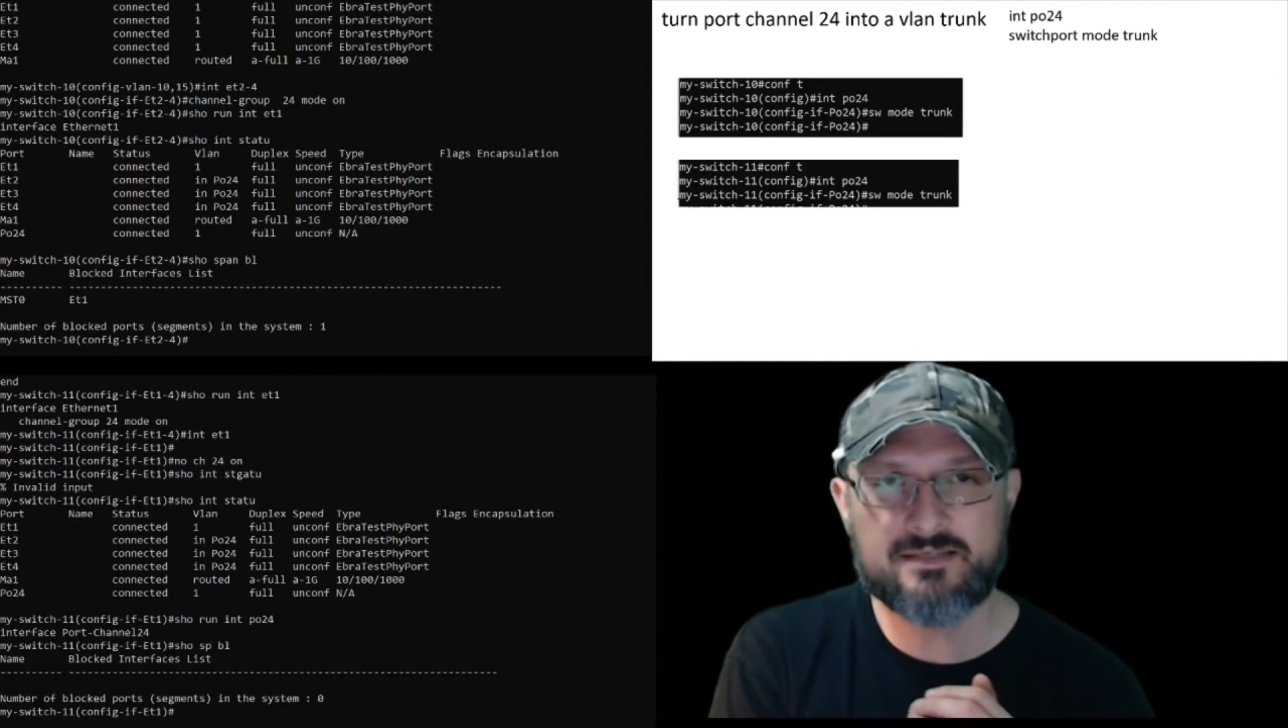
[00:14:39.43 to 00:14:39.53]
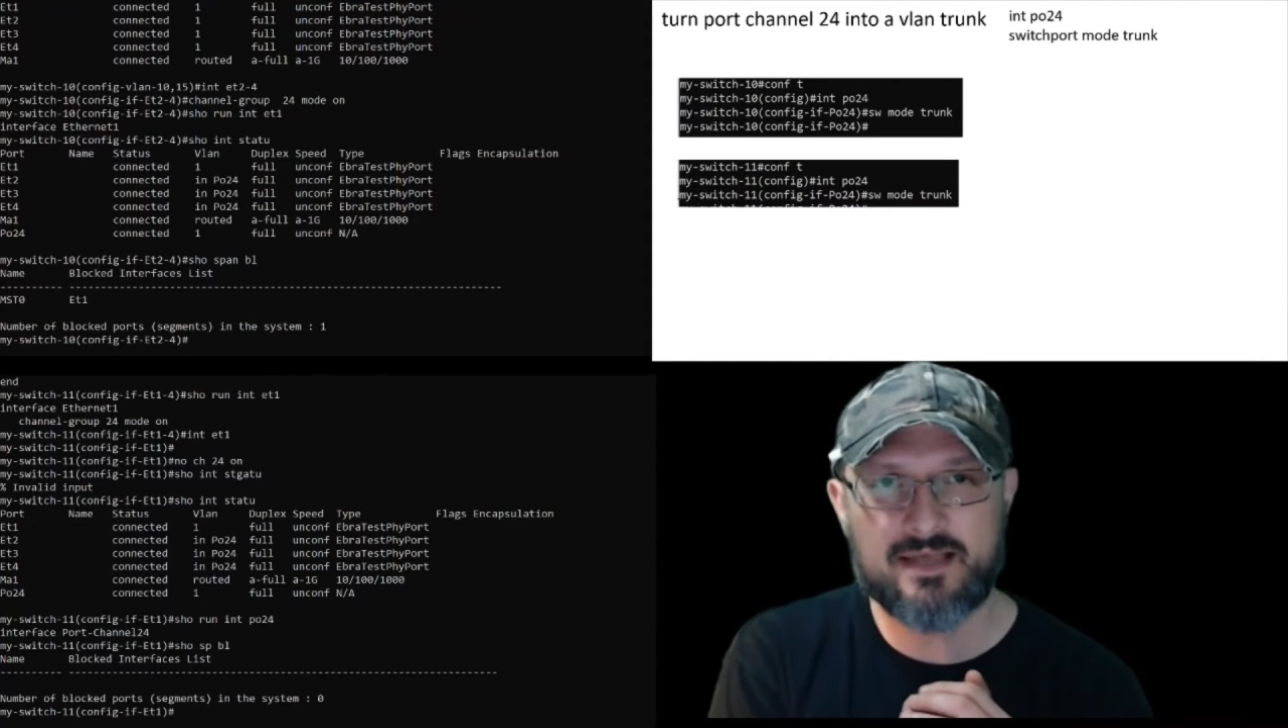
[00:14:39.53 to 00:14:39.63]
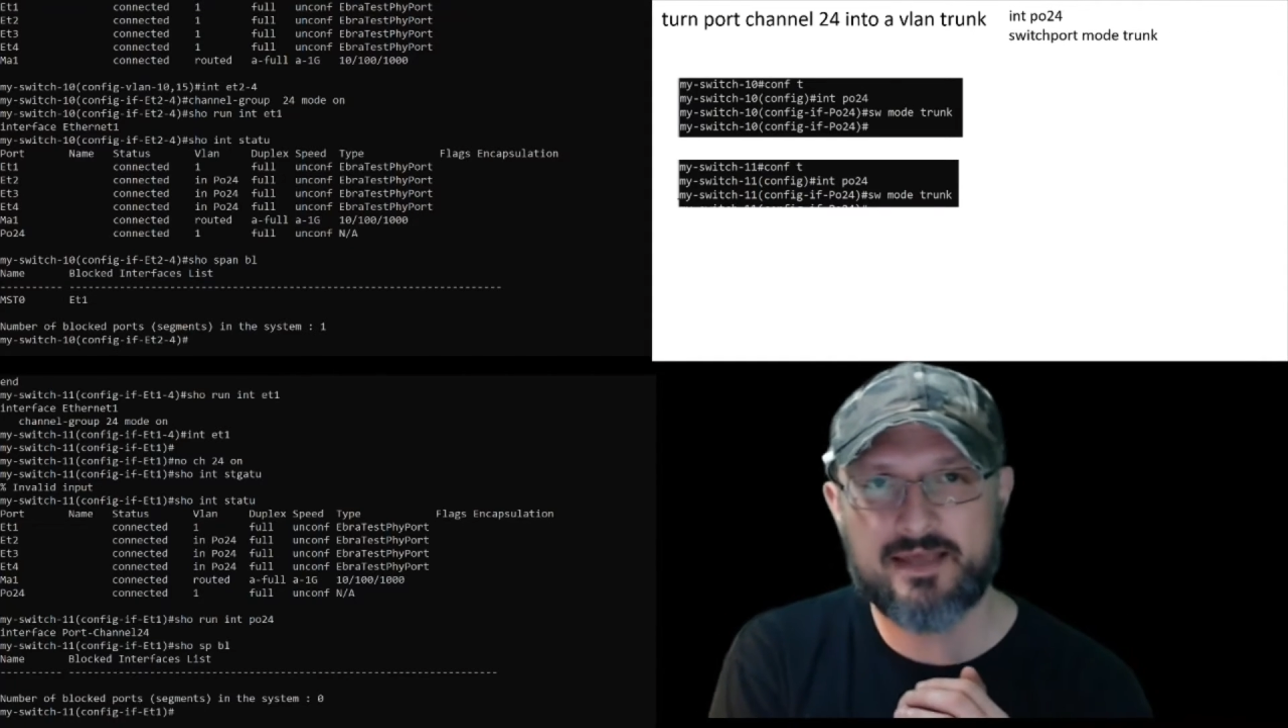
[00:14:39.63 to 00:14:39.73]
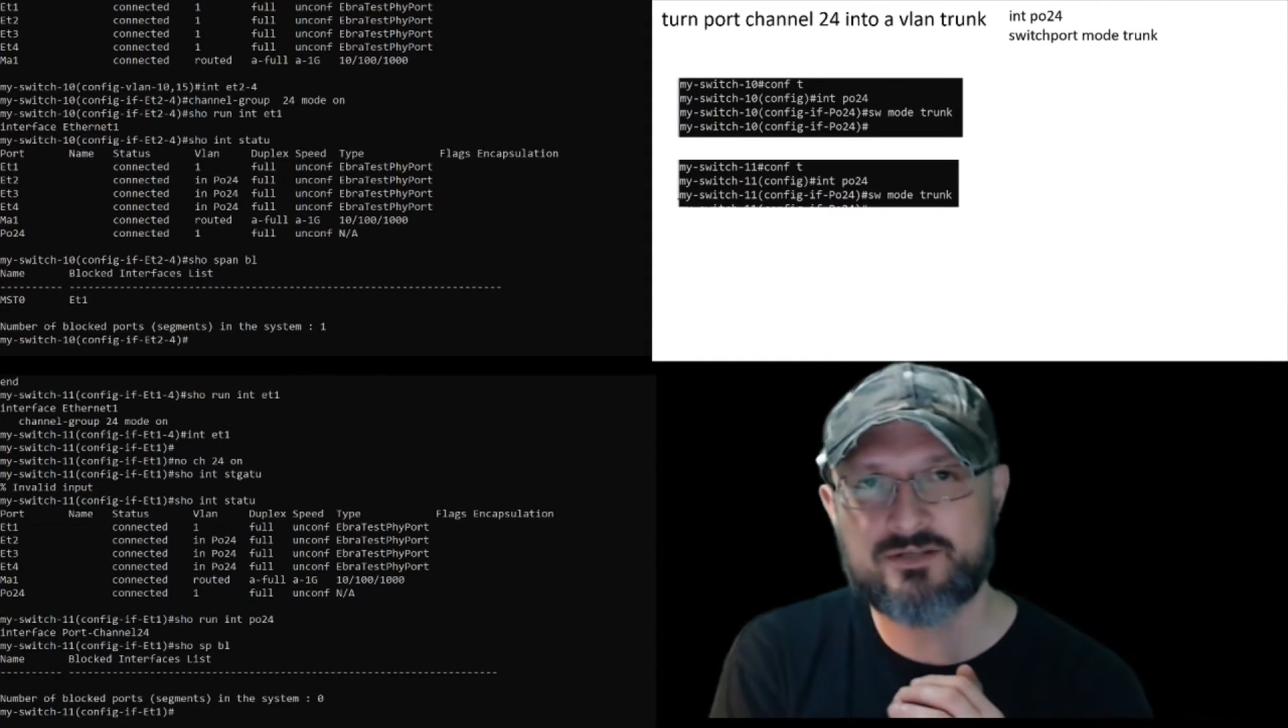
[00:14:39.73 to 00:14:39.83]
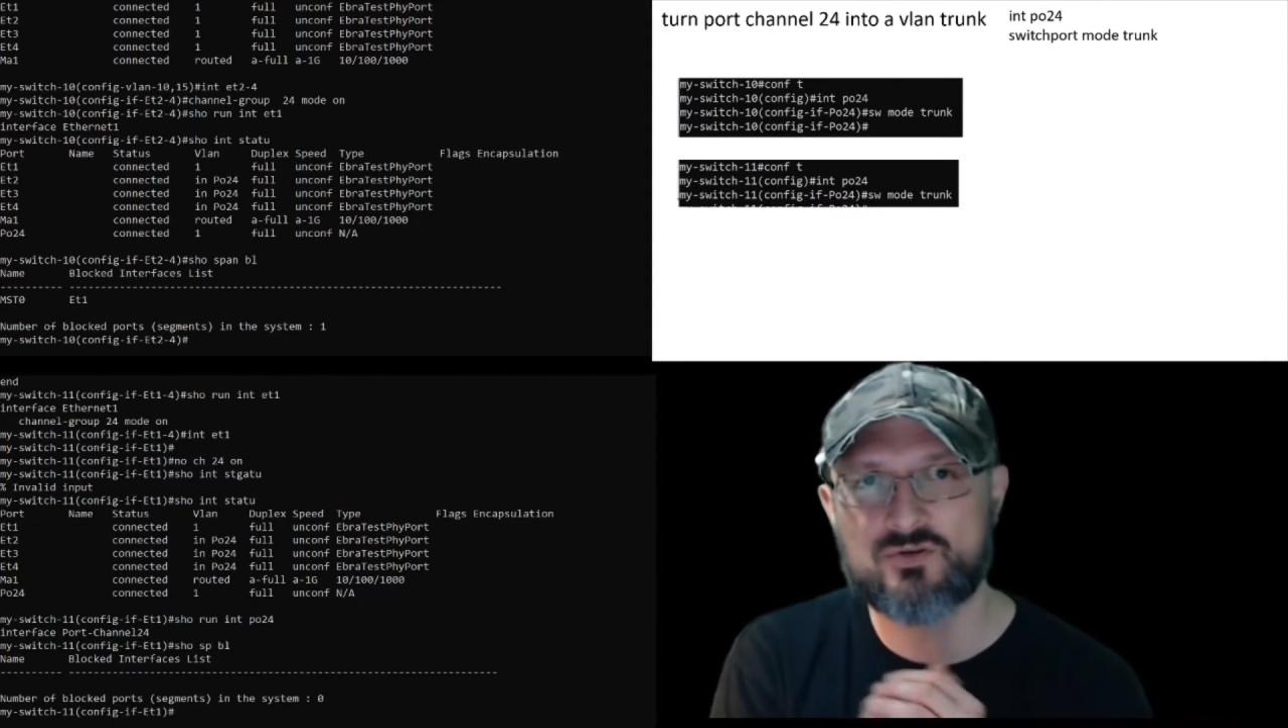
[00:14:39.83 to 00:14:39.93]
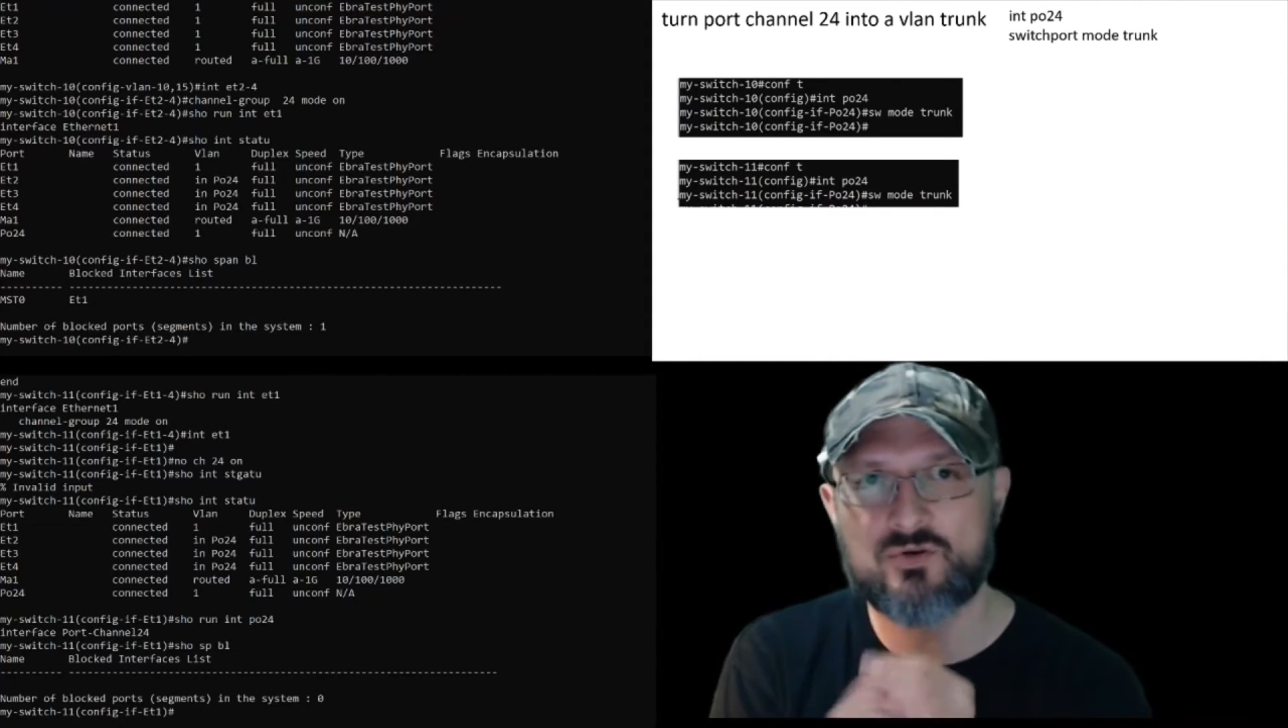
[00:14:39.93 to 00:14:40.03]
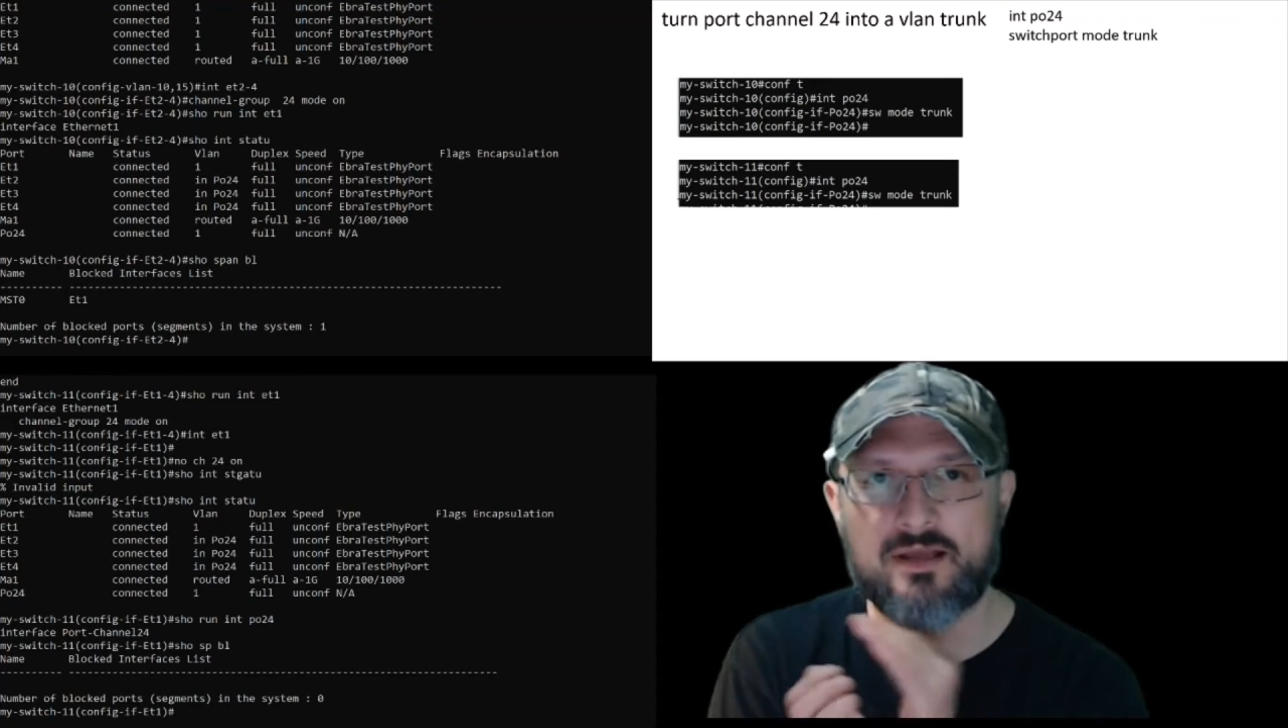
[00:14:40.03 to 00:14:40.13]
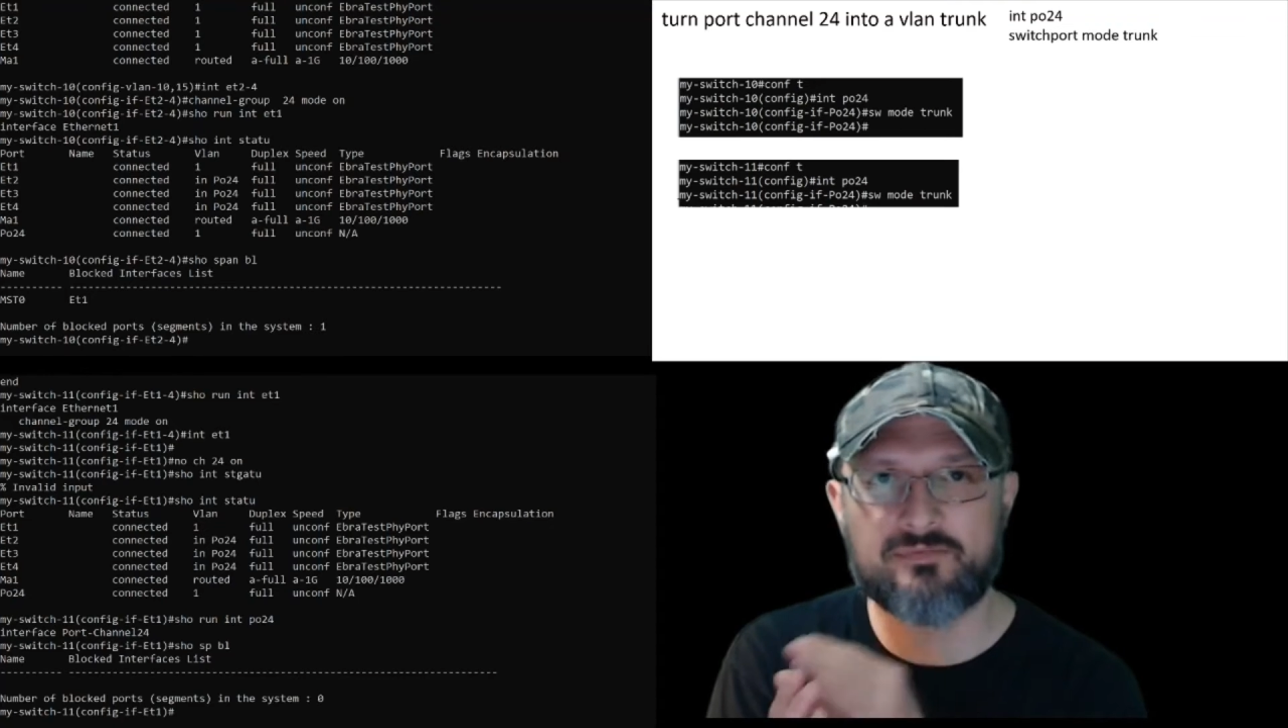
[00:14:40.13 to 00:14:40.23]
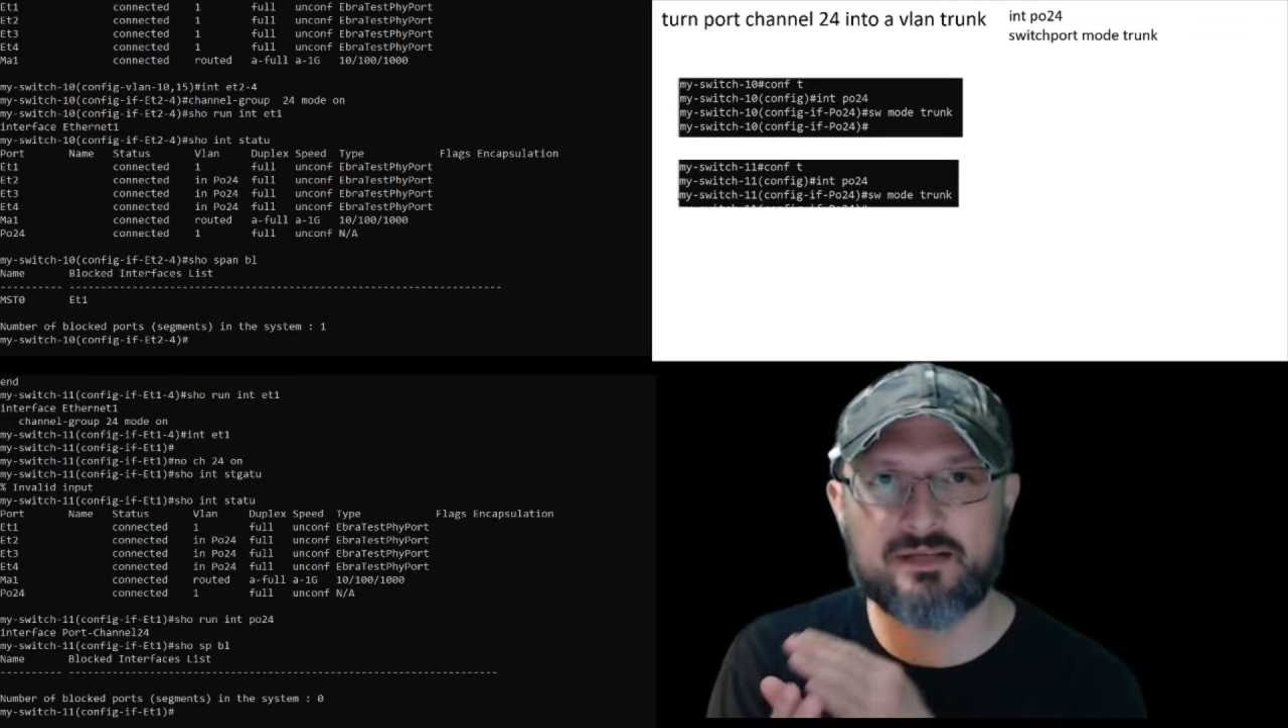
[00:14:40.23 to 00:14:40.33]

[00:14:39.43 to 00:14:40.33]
as traffic